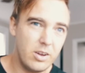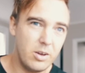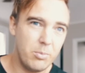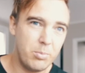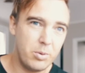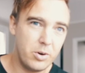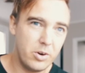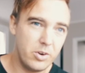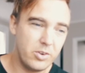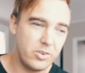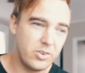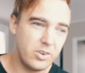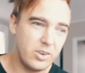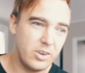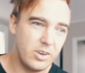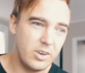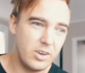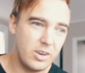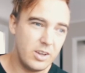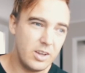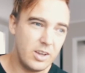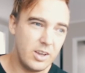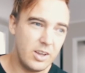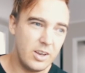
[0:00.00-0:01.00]
a
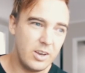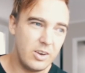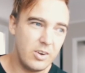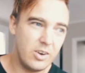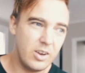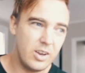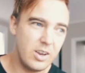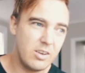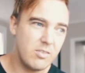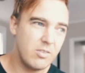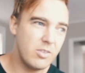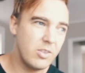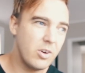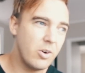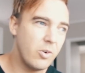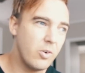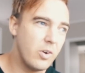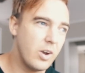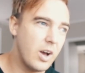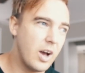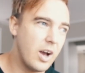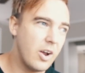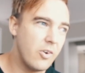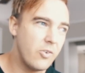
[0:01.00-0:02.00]
person, and even
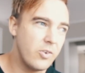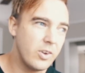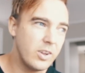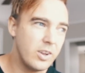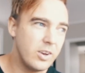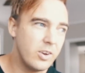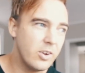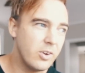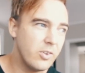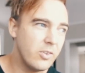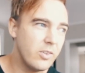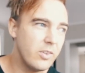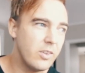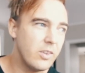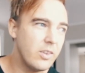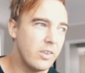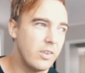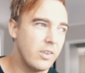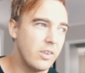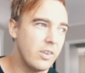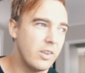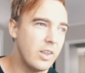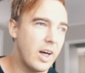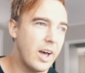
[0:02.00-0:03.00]
though I really don't
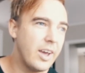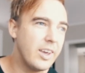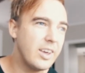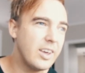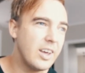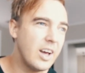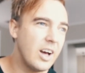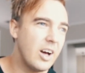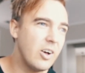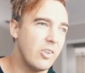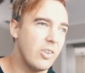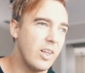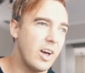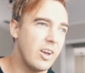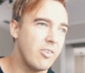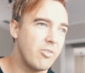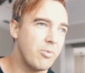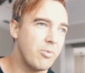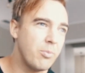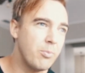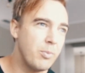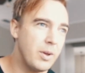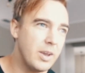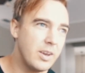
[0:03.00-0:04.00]
like how
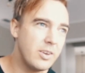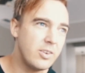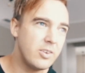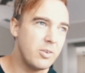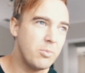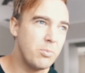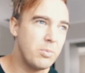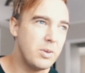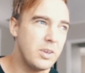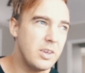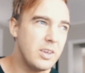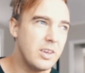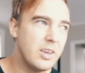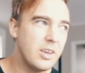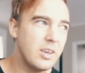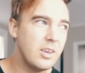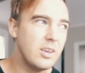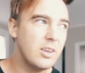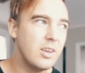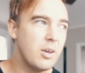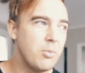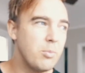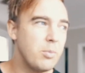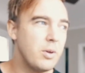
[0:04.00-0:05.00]
life makes you being
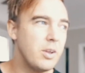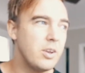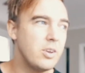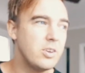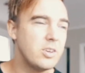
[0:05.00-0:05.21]
a bit